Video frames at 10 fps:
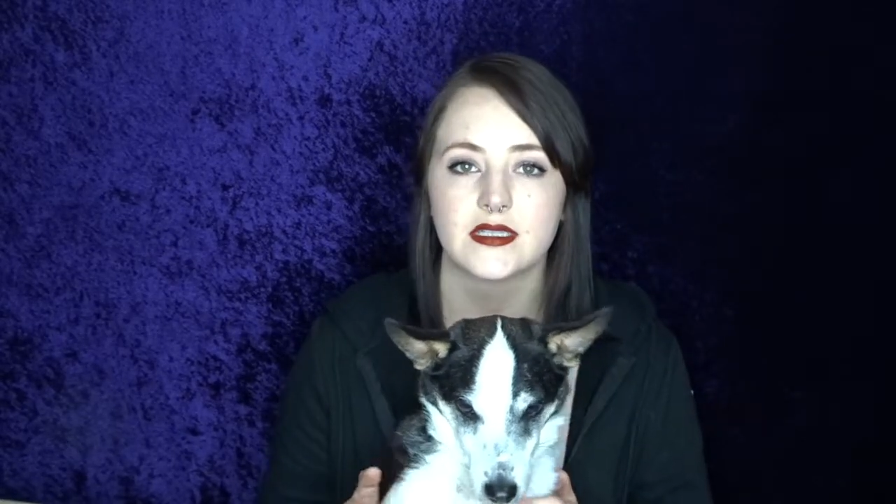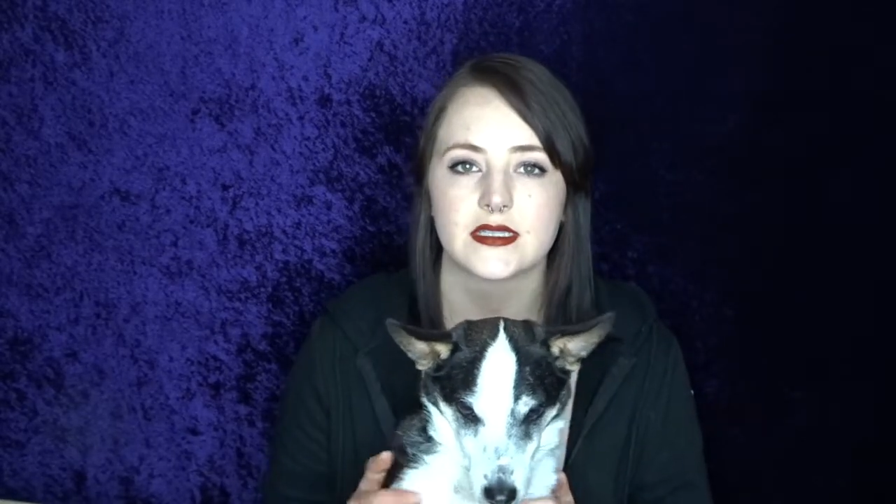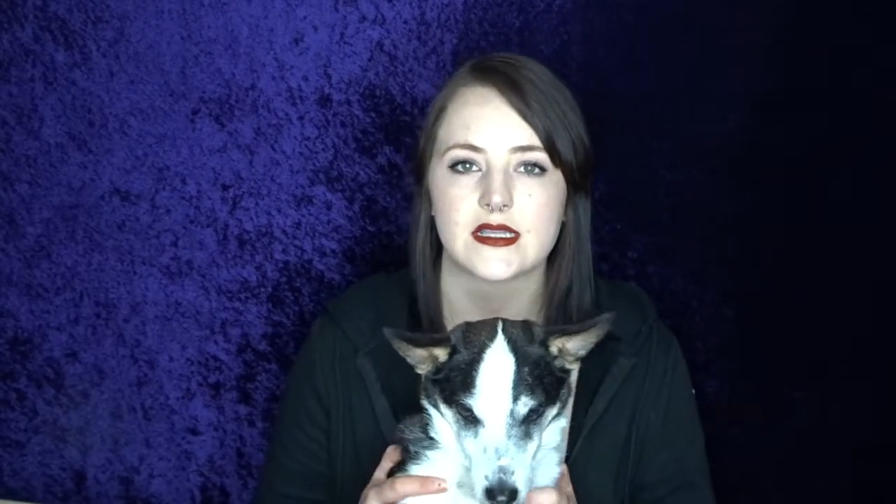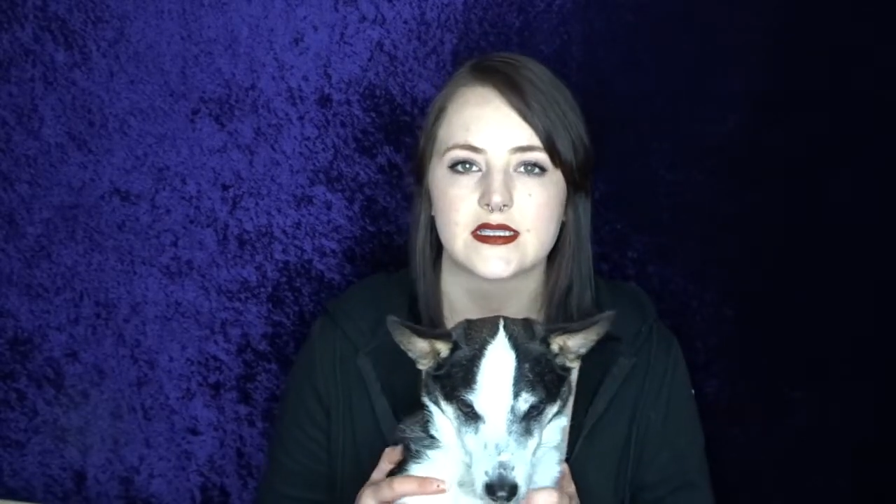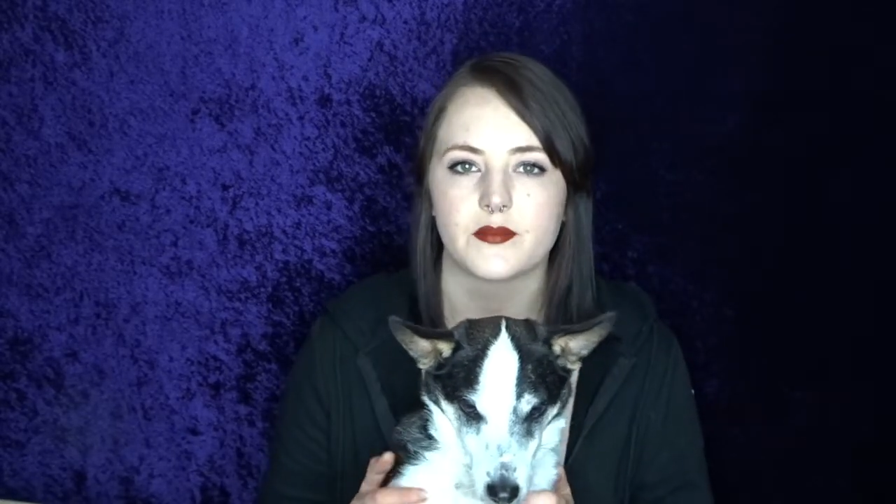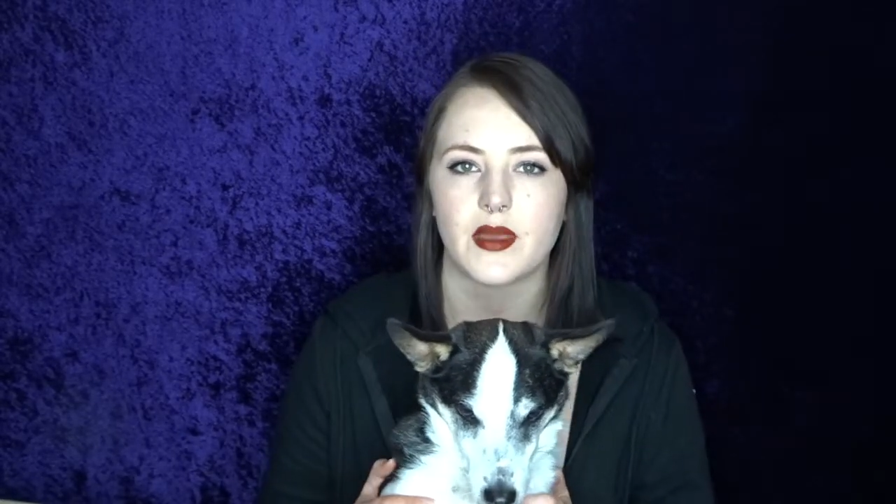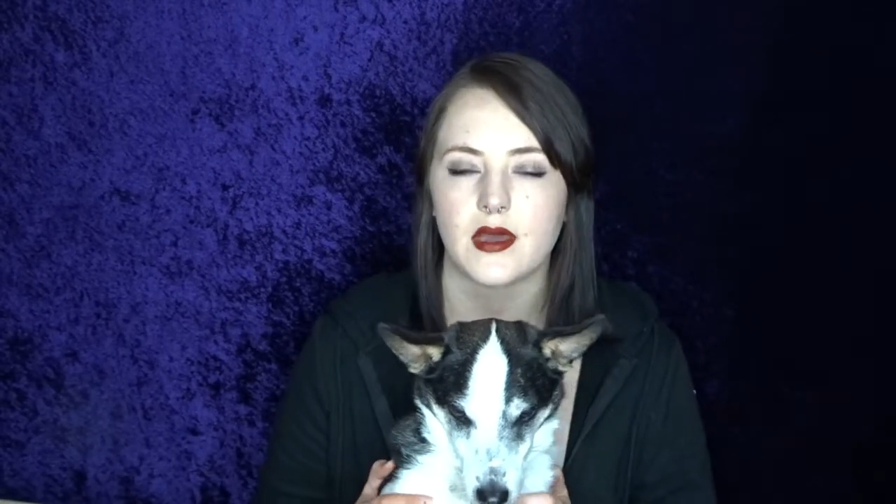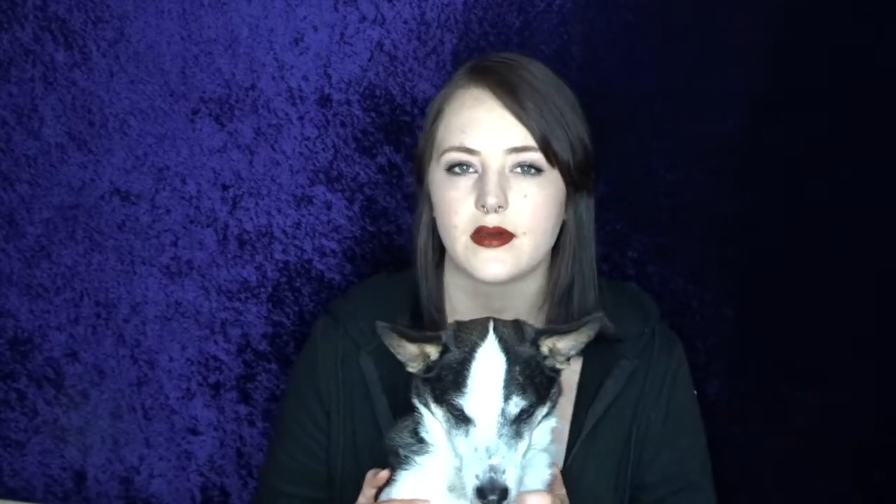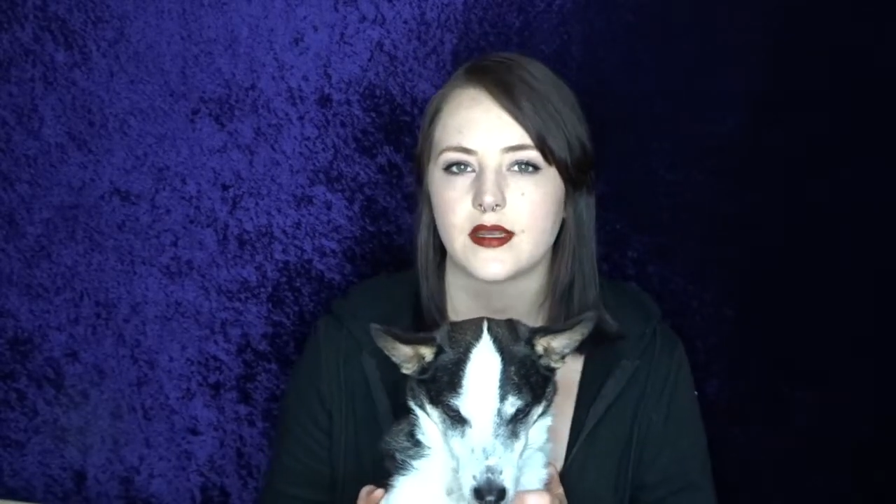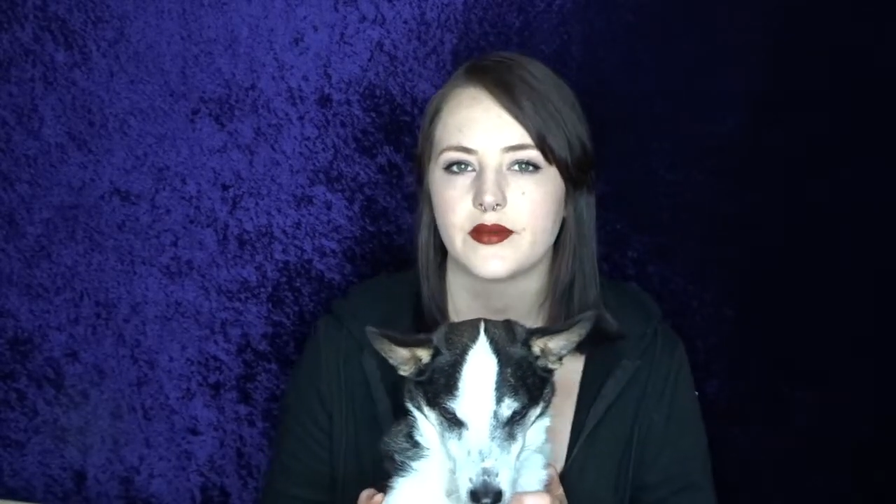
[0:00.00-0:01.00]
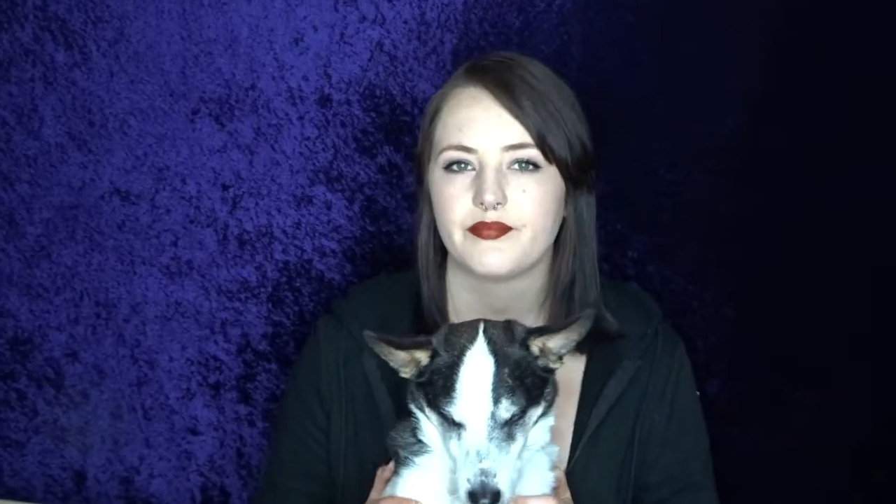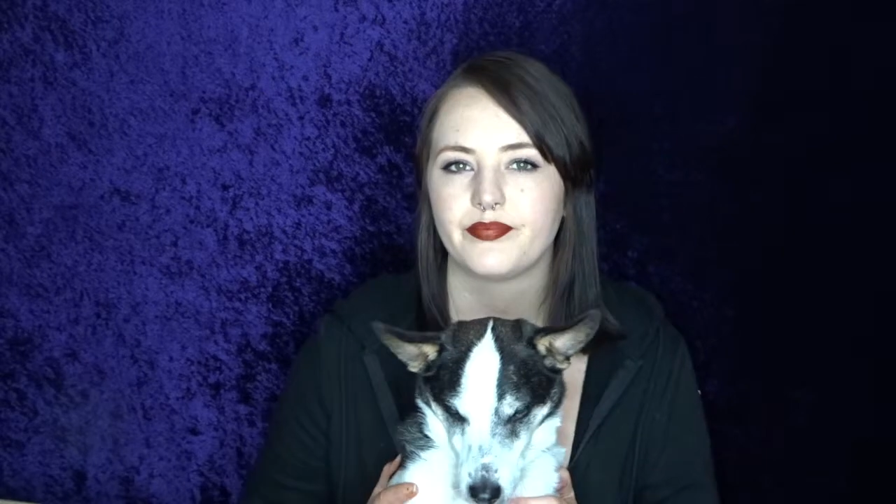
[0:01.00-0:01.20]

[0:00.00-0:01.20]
that's about it.